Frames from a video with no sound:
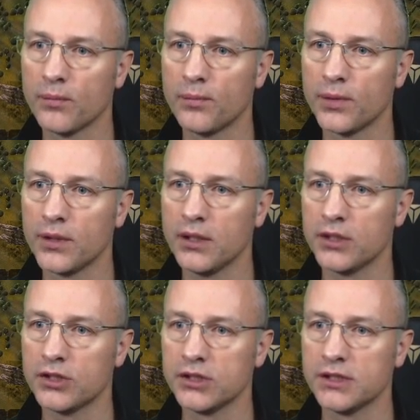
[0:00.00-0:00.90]

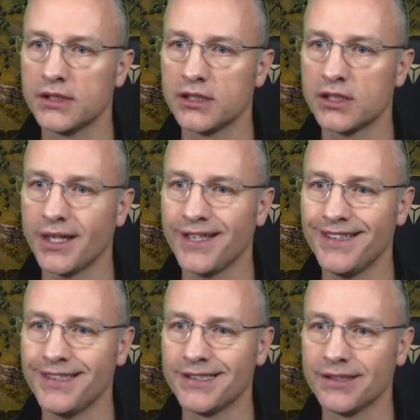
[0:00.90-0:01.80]
Production
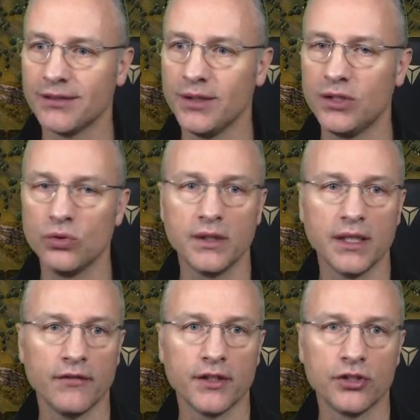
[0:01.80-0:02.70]
site. We don't
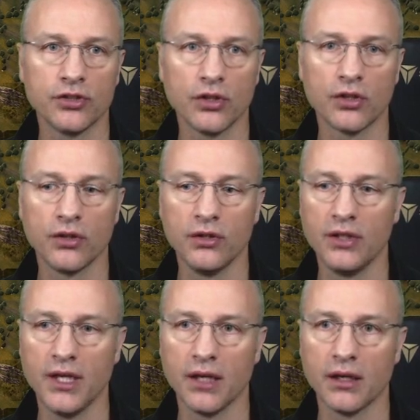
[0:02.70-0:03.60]
have a truck
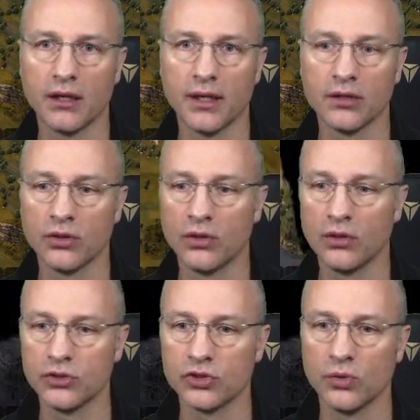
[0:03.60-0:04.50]
there at
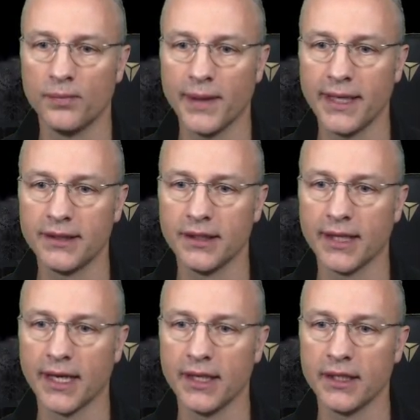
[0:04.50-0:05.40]
all. So back to the
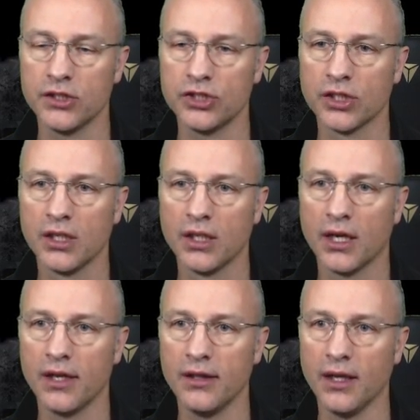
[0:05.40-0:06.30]
garage
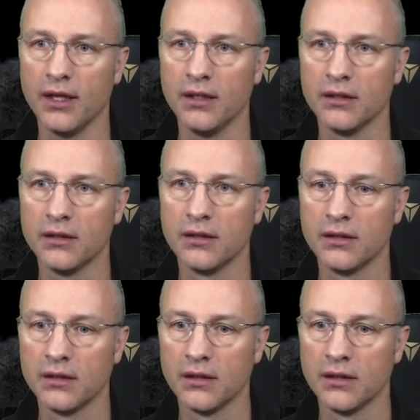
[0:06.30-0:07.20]
and then,
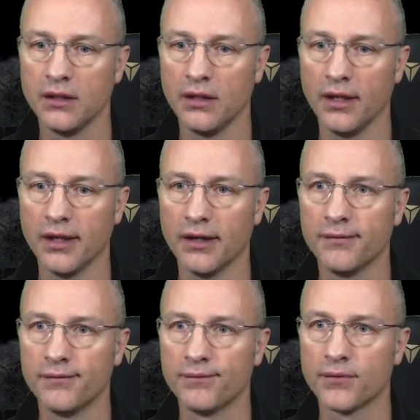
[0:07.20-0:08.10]
yeah,
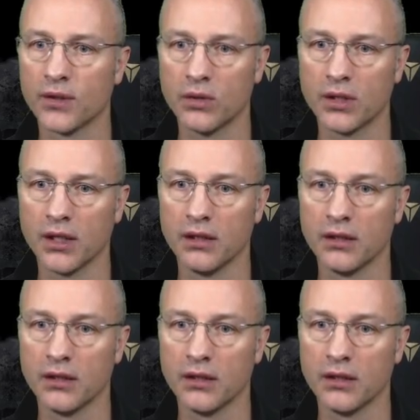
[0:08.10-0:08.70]
okay.